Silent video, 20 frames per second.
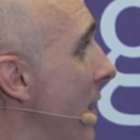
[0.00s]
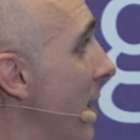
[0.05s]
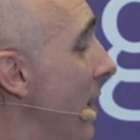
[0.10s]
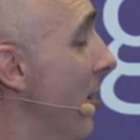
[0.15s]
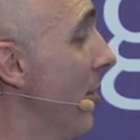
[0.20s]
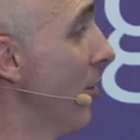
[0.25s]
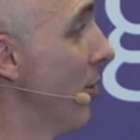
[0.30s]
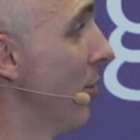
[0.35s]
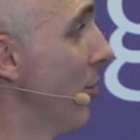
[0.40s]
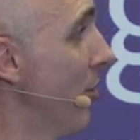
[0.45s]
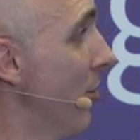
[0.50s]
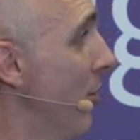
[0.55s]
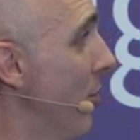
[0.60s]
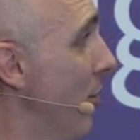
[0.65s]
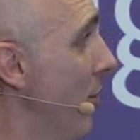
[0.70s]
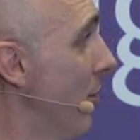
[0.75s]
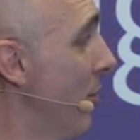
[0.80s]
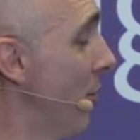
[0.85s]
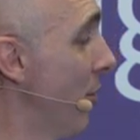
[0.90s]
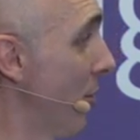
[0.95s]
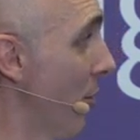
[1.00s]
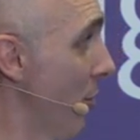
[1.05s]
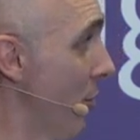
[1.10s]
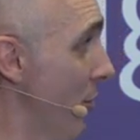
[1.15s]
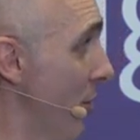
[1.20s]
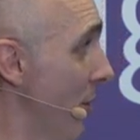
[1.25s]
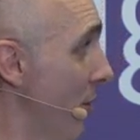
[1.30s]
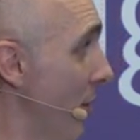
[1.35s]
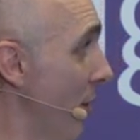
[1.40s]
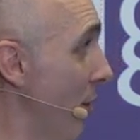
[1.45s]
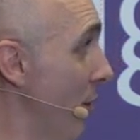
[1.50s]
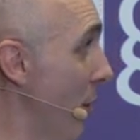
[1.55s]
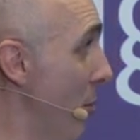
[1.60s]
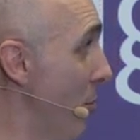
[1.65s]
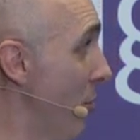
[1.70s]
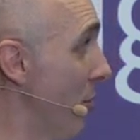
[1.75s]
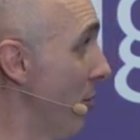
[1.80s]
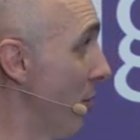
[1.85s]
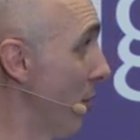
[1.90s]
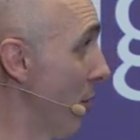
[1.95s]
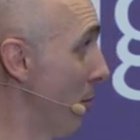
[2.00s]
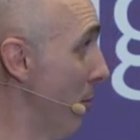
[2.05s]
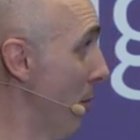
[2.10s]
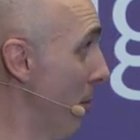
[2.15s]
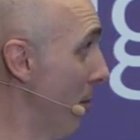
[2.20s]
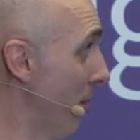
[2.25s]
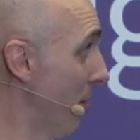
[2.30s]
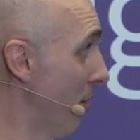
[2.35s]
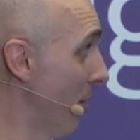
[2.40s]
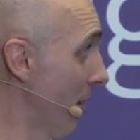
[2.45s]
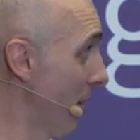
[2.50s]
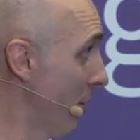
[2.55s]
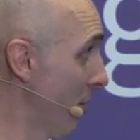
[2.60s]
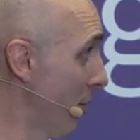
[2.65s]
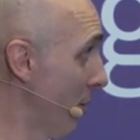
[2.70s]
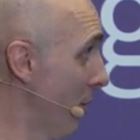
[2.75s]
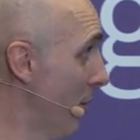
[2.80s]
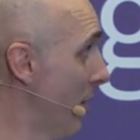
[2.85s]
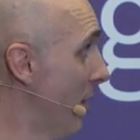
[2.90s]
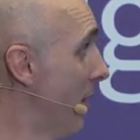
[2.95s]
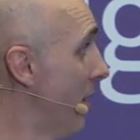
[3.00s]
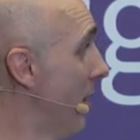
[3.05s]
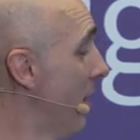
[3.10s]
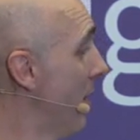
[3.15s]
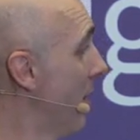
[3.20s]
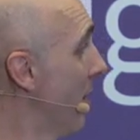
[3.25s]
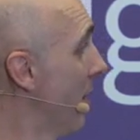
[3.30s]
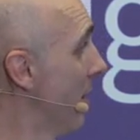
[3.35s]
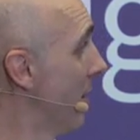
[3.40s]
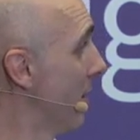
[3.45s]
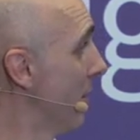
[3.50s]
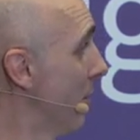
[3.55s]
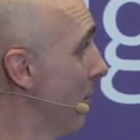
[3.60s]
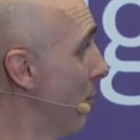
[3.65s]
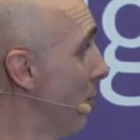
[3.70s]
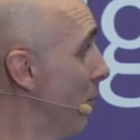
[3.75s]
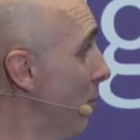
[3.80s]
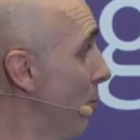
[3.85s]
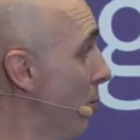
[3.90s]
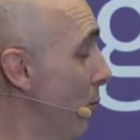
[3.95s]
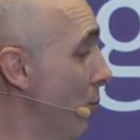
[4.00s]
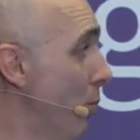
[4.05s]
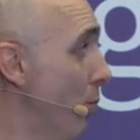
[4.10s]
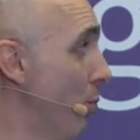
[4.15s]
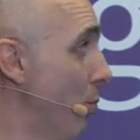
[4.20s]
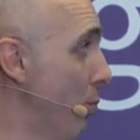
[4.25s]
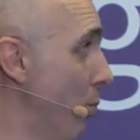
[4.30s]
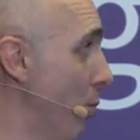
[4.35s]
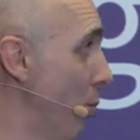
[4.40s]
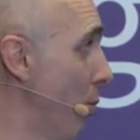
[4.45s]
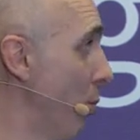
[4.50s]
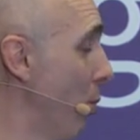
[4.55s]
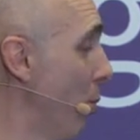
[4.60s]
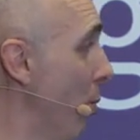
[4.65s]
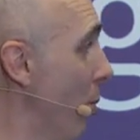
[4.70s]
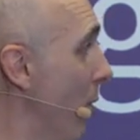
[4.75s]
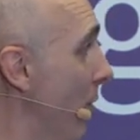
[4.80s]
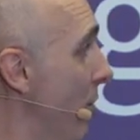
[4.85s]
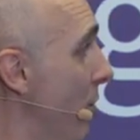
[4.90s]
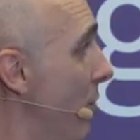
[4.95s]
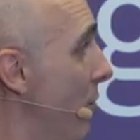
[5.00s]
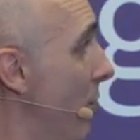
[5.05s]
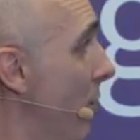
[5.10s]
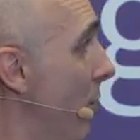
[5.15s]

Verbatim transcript: Uh, there's discussion of an exemption for the public sector uh, which